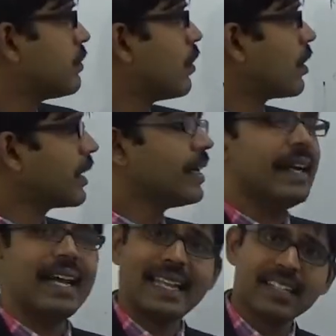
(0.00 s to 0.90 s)
for
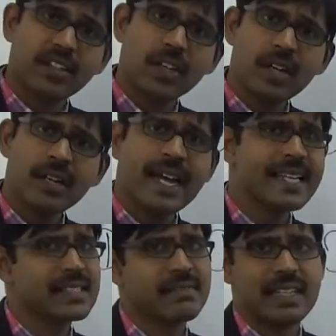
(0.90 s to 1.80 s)
an electron
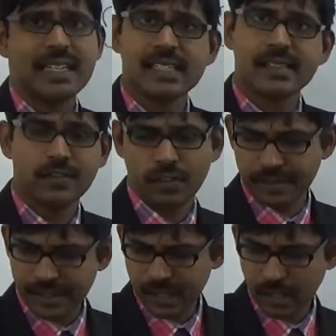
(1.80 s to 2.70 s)
as well as for
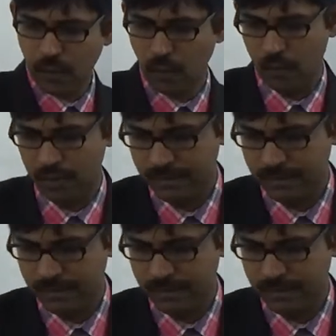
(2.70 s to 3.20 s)
a hole.